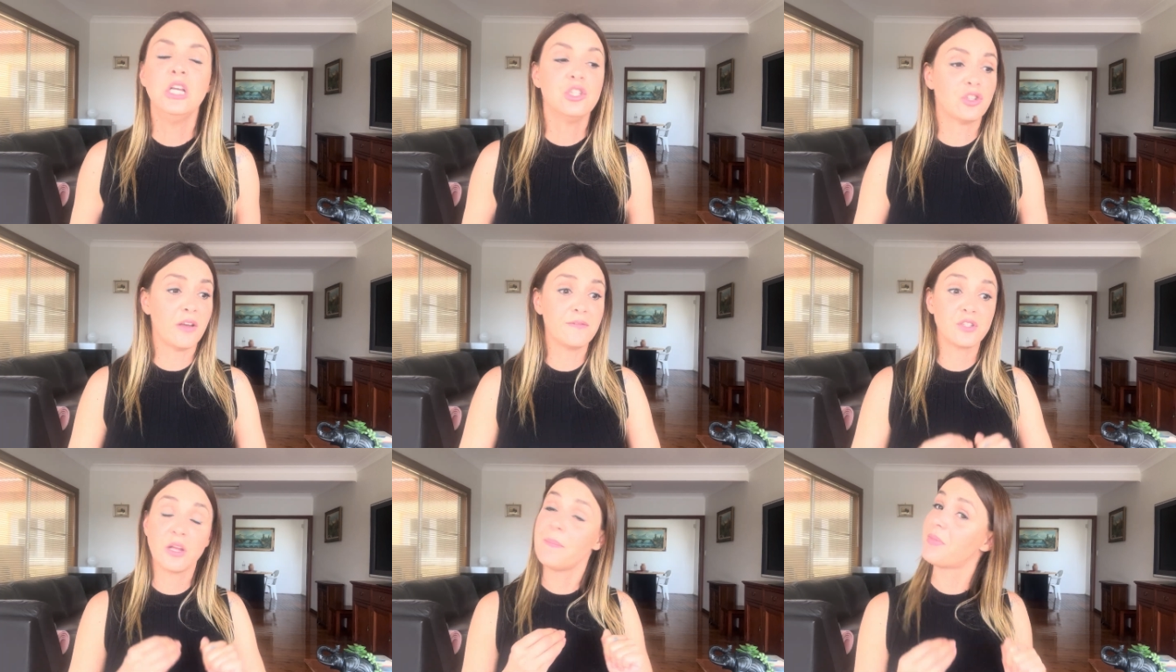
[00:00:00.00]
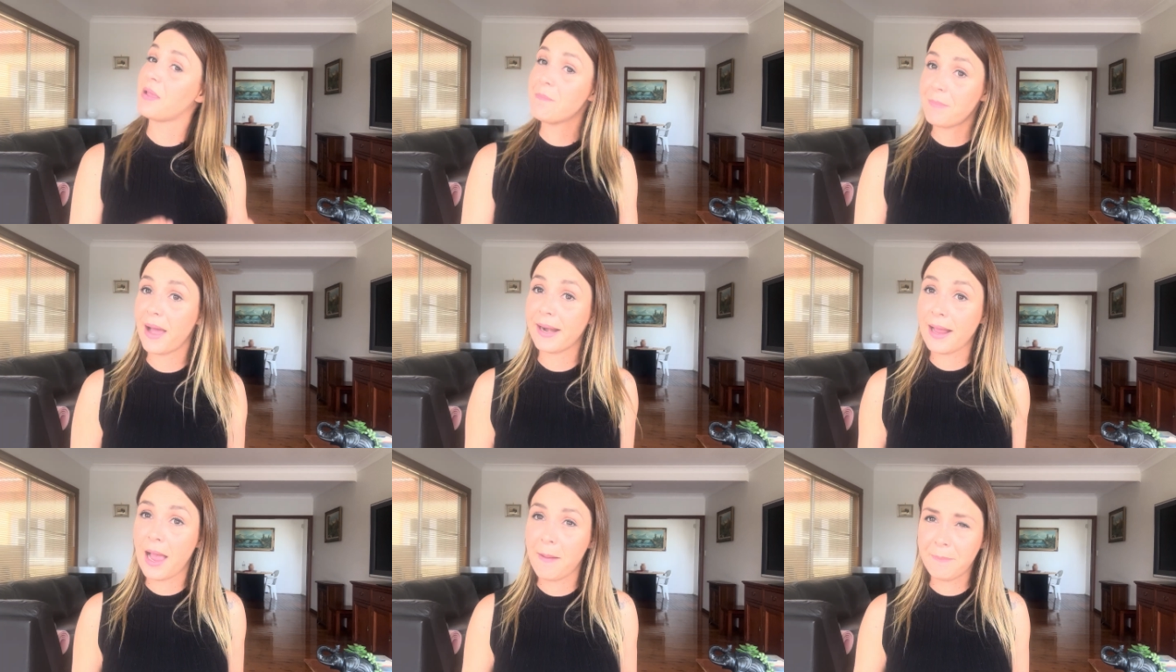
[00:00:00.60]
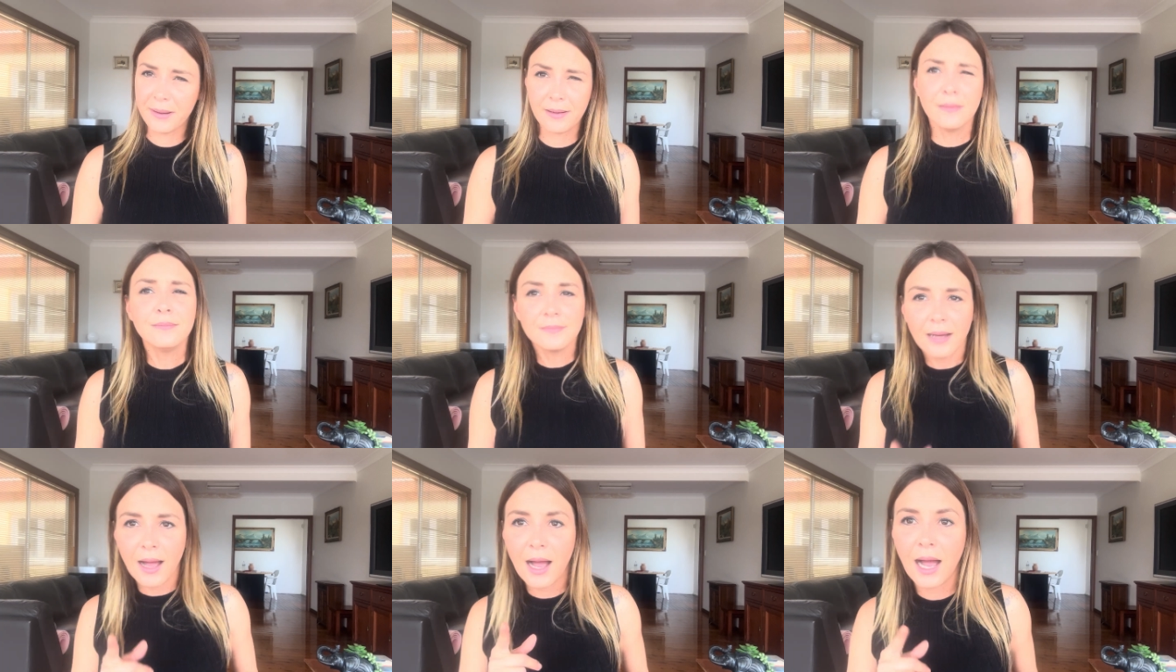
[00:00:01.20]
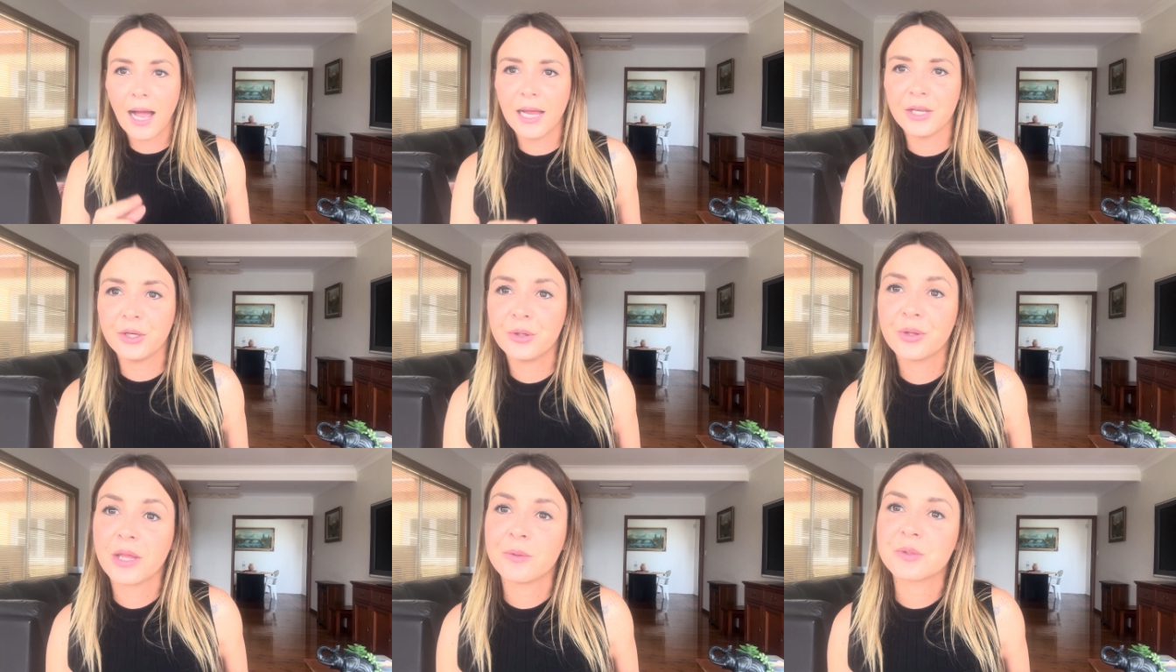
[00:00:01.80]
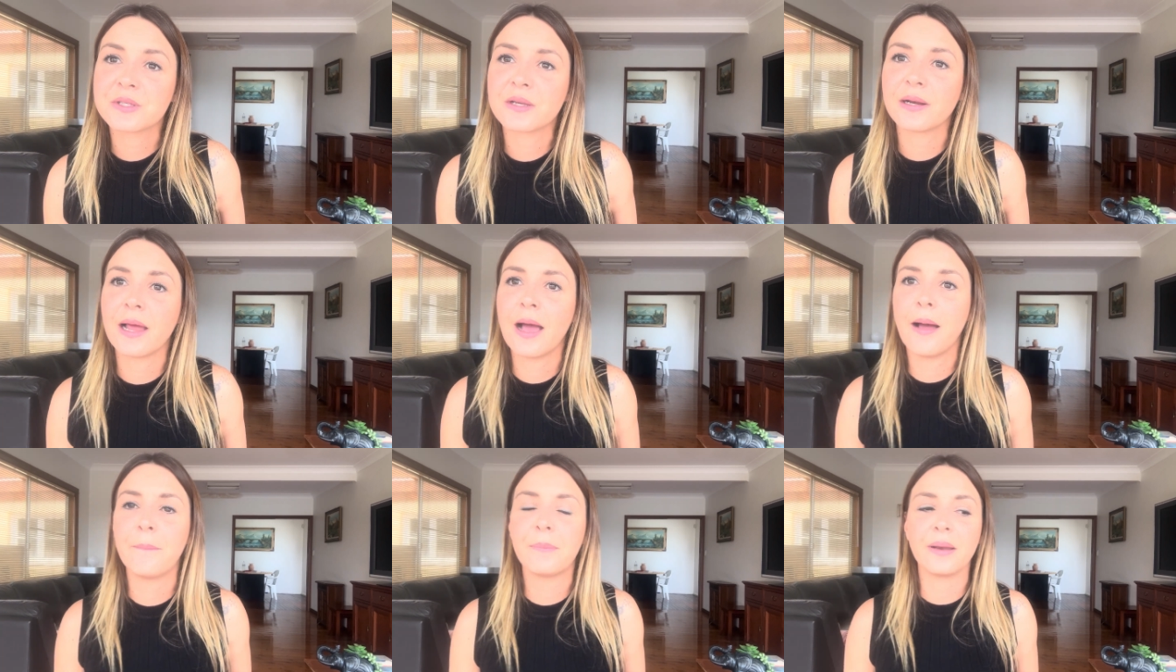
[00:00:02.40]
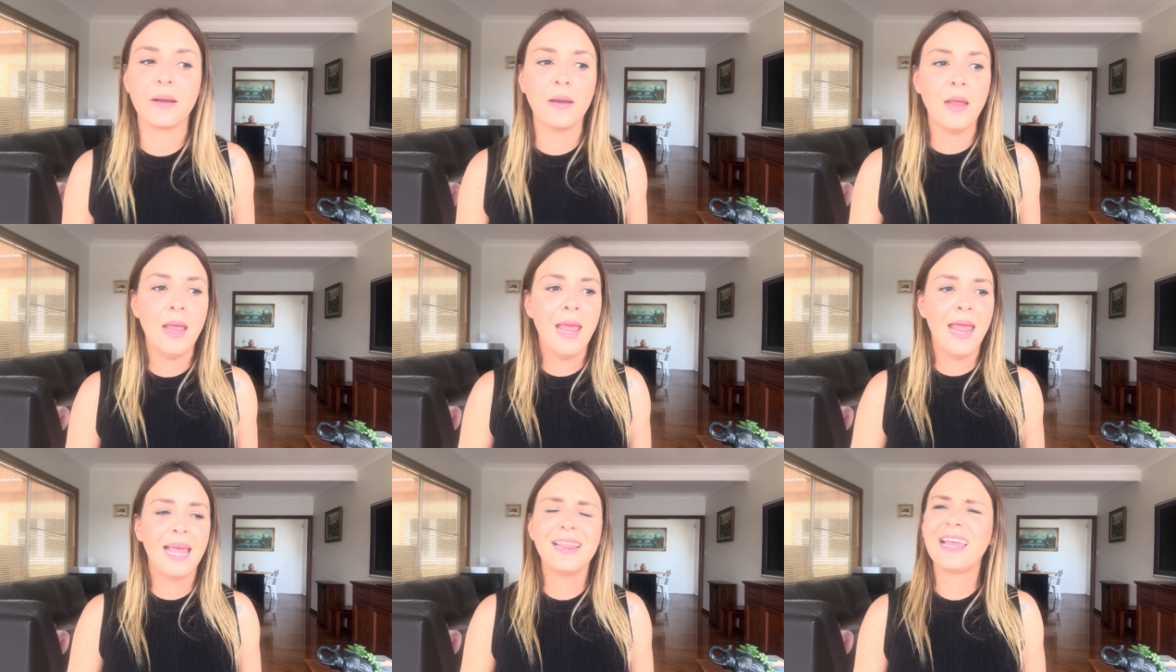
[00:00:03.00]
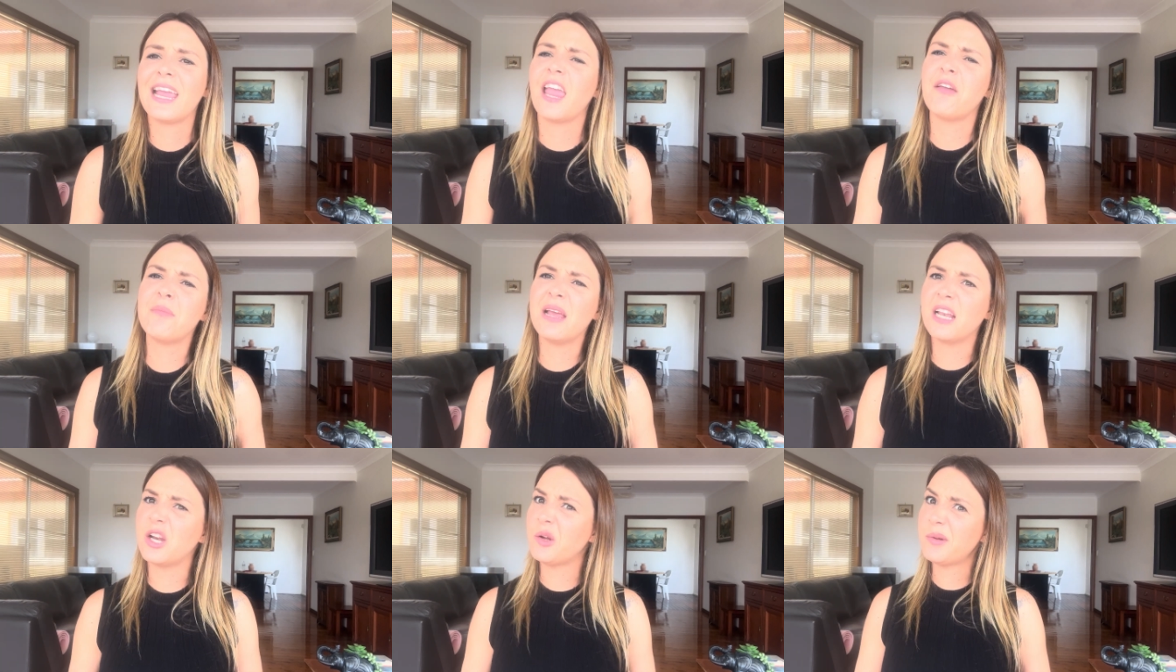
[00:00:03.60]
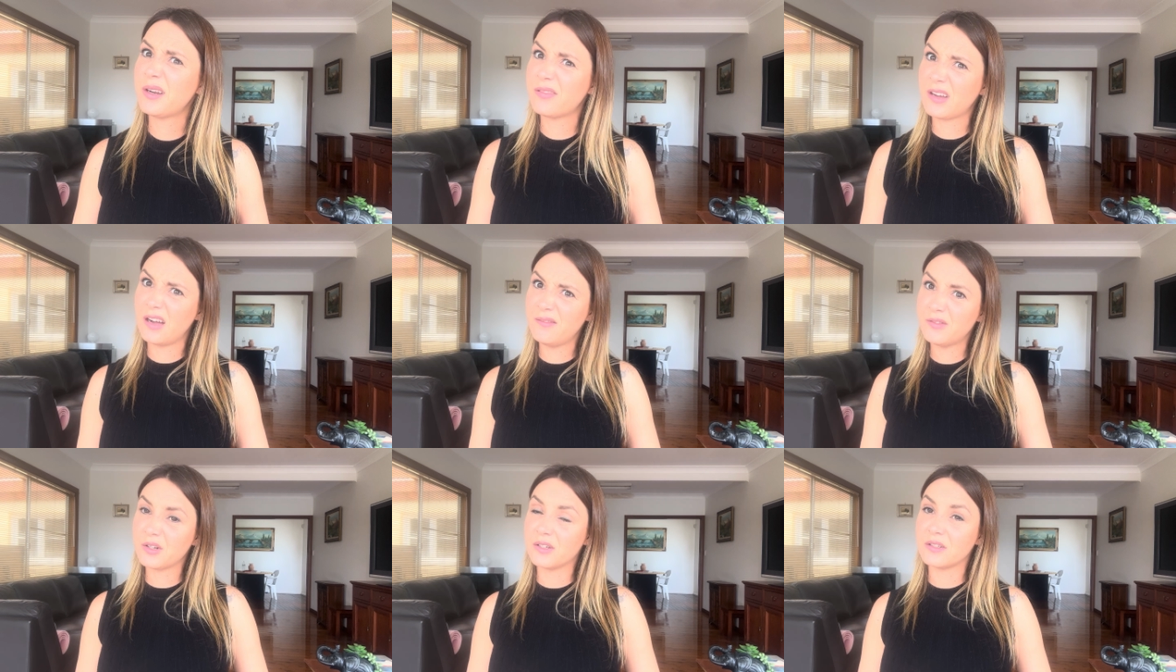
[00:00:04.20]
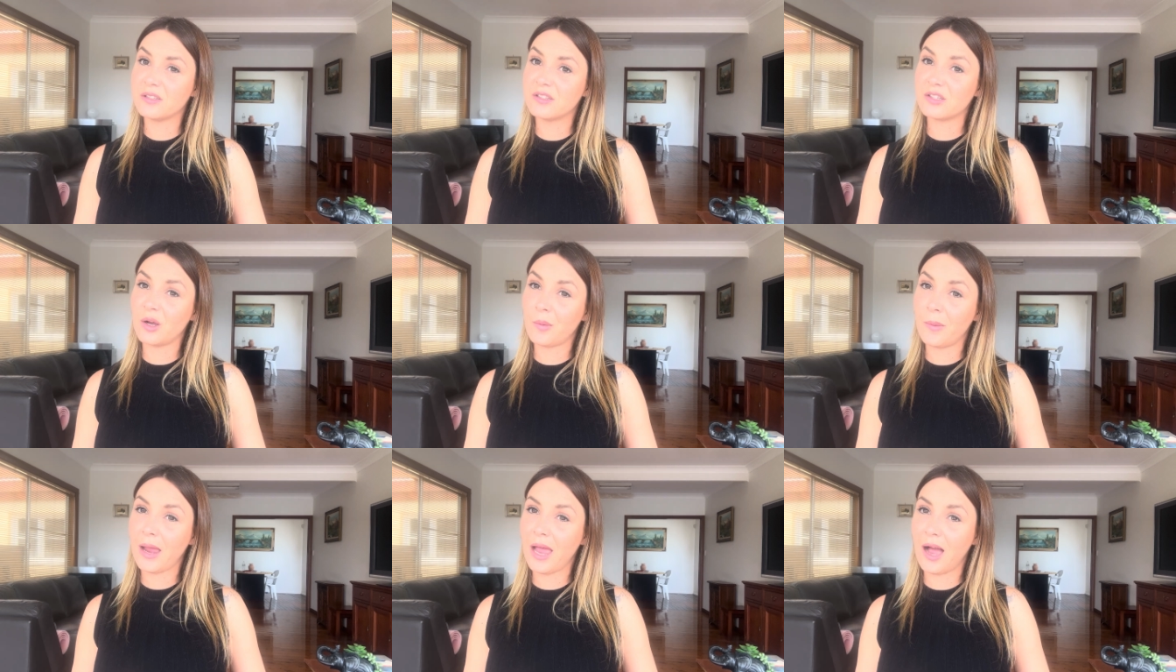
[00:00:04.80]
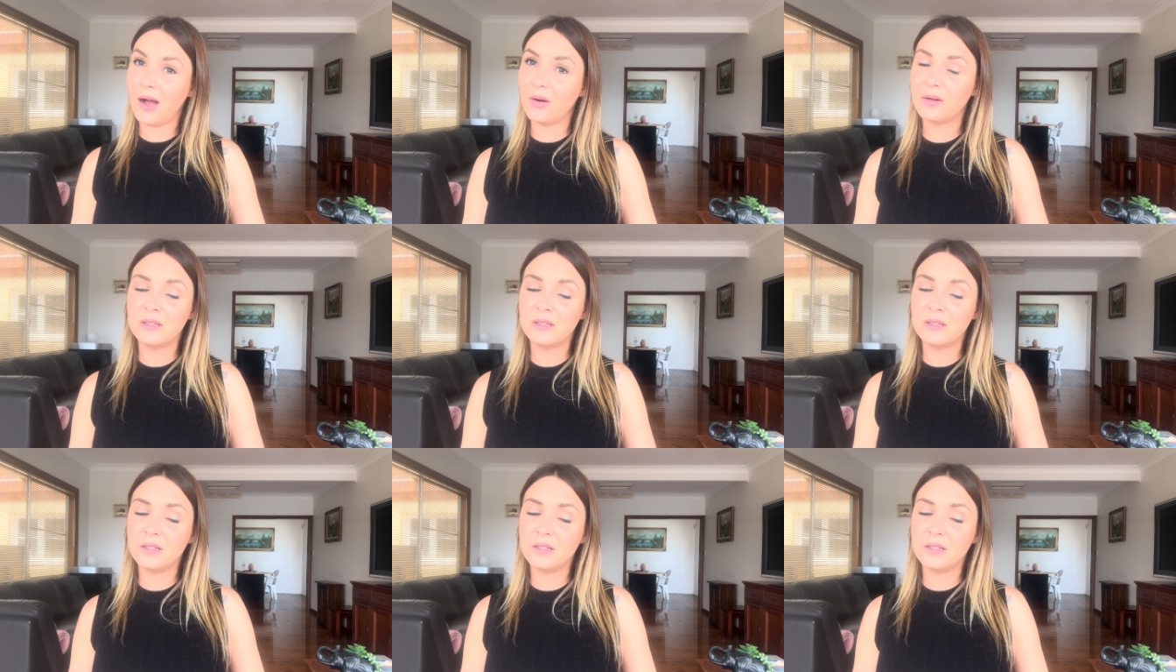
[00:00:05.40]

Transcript: So if something bad happened, I knew that was going to happen. And that gave me a little bit of comfort somehow.